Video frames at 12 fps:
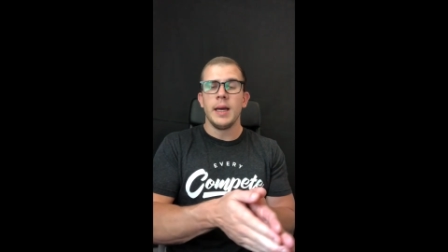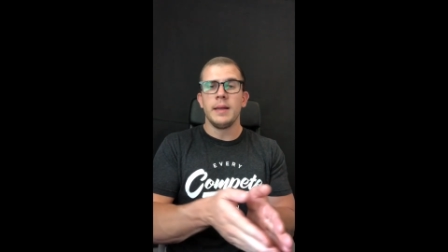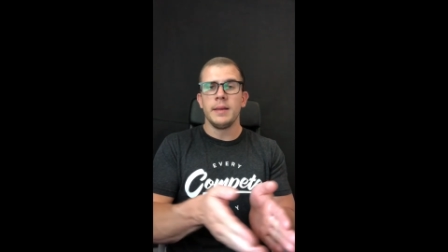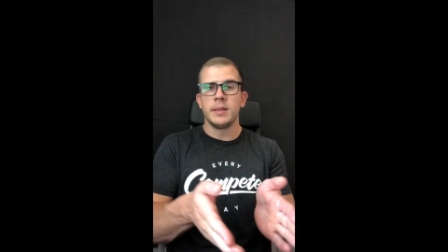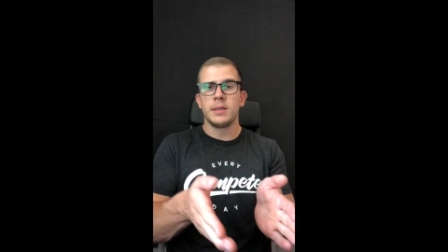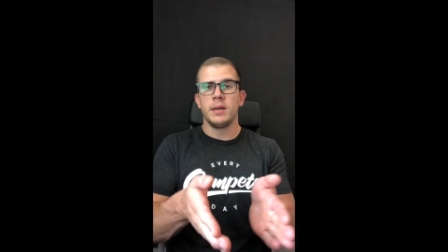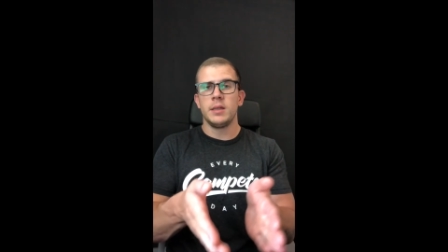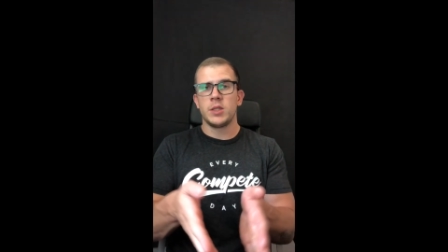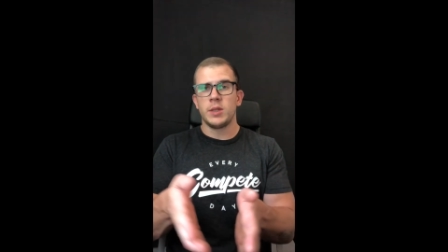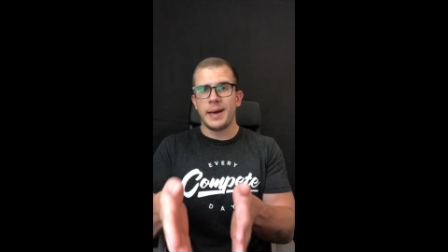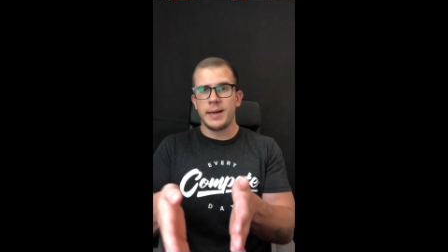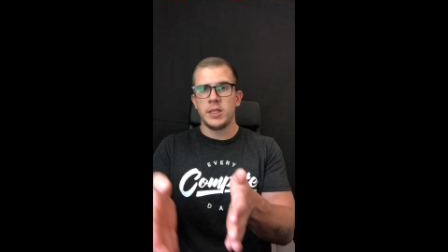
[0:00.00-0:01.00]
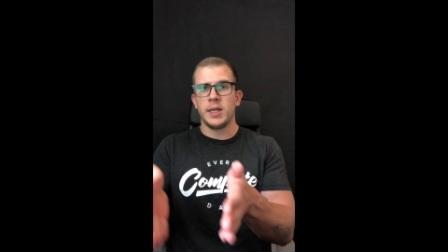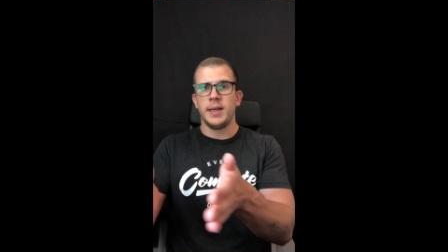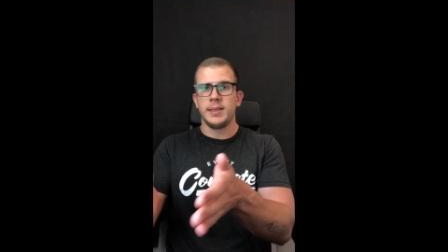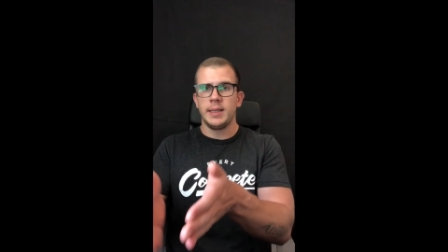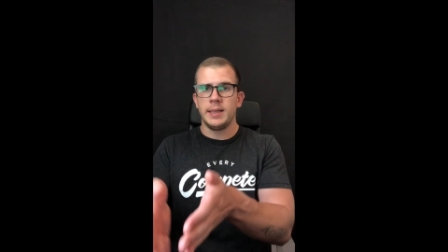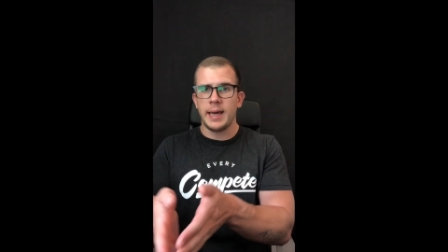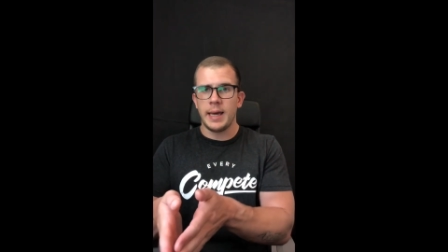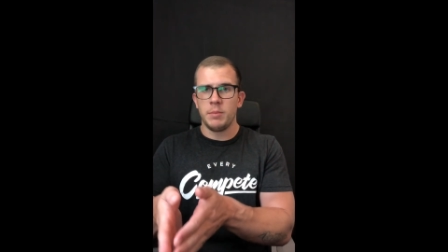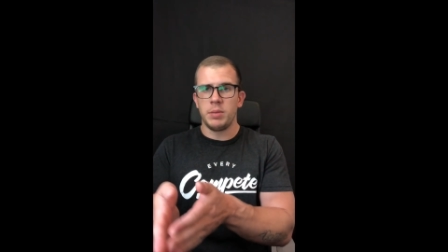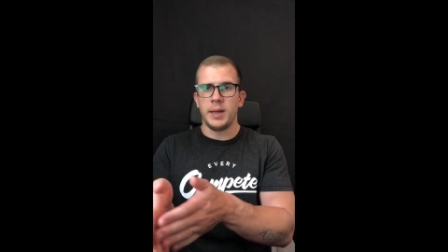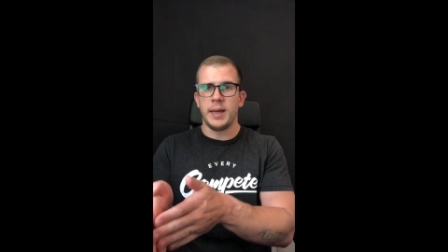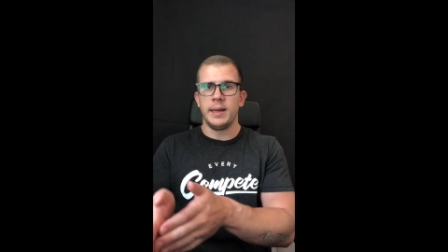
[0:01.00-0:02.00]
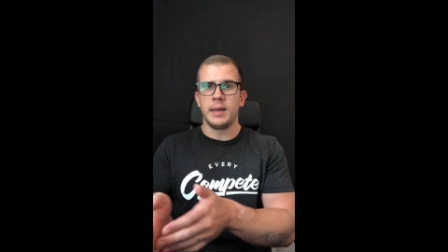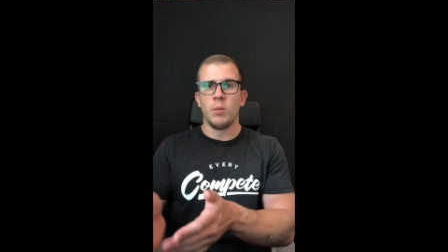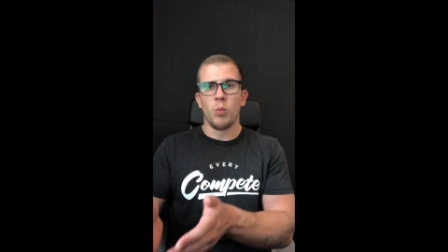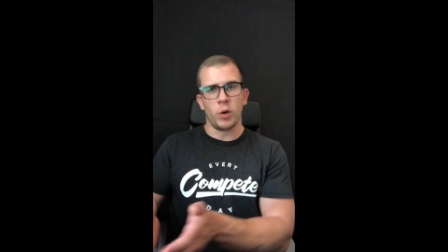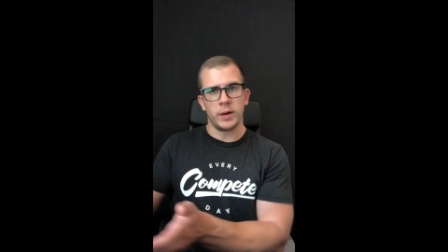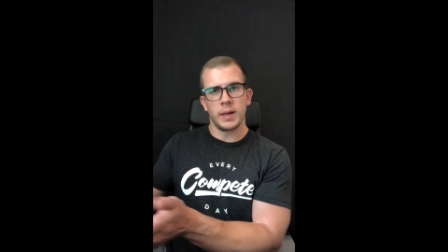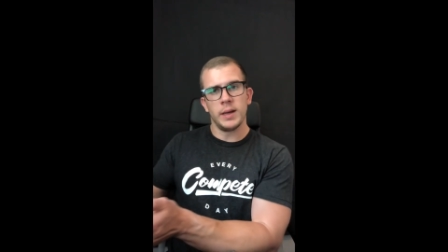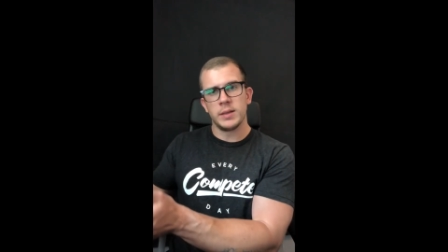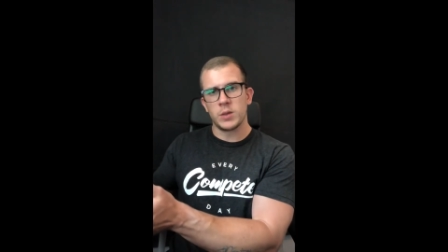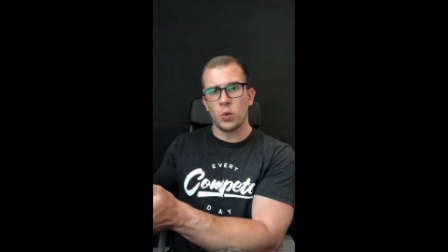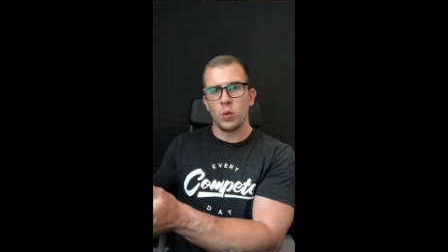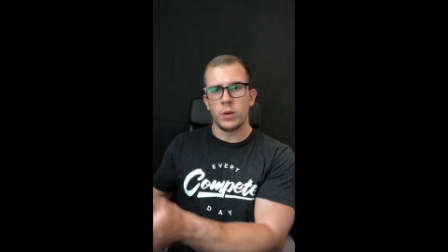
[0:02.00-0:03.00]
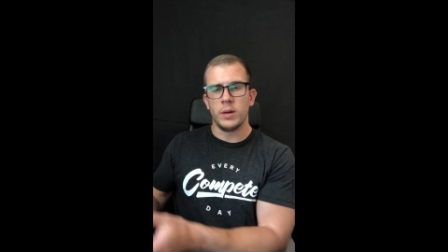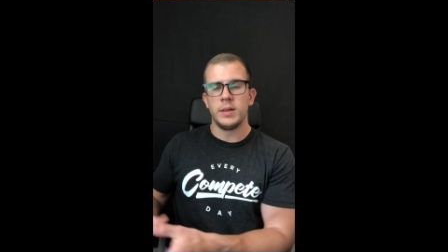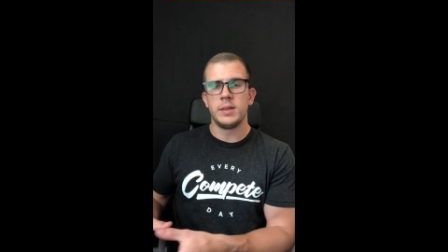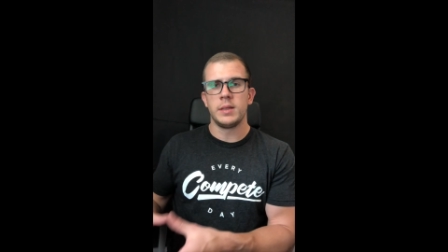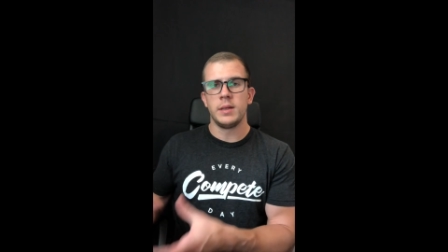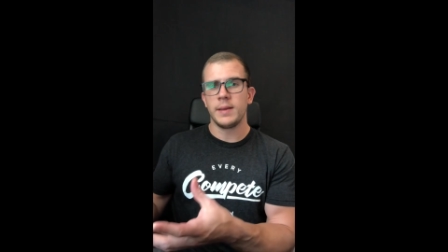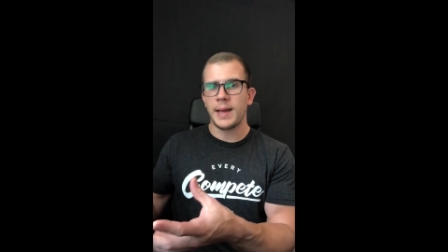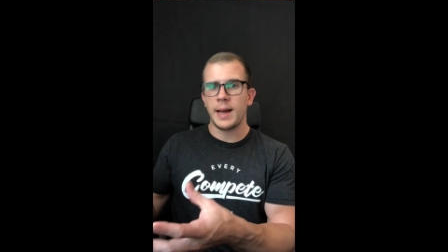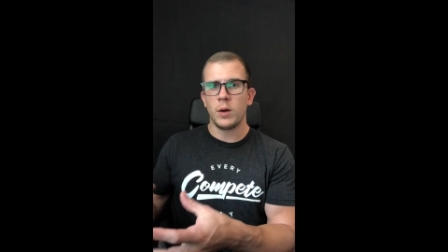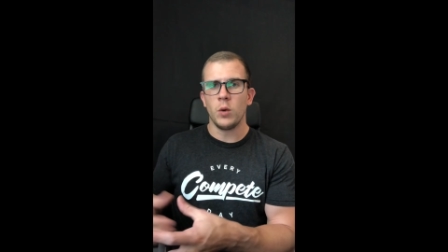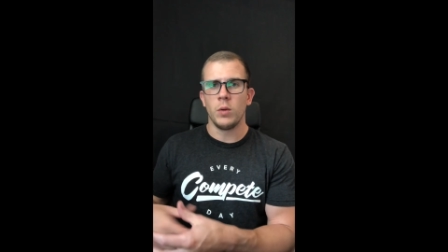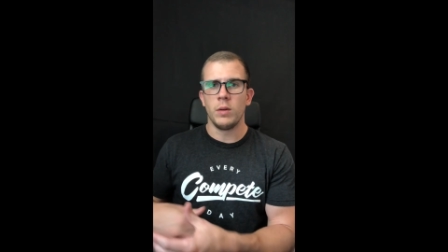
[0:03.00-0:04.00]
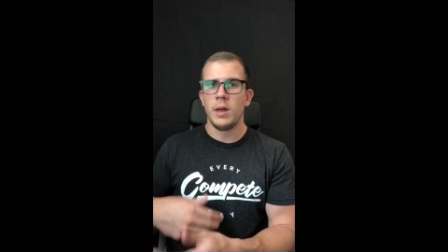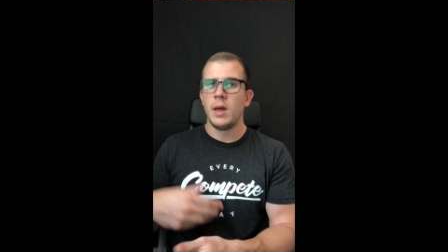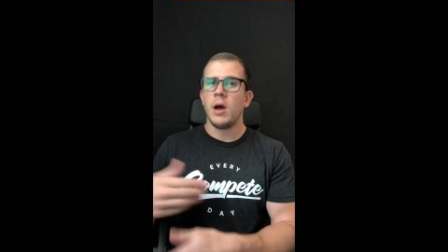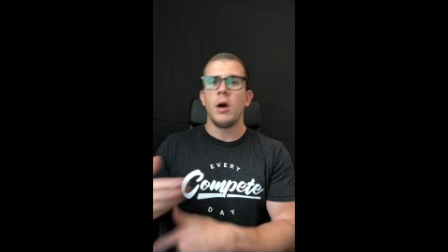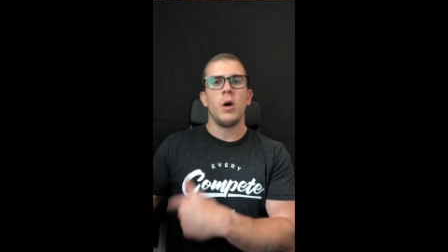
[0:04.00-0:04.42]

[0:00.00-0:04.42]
And then start strategizing, game planning, and working towards that goal.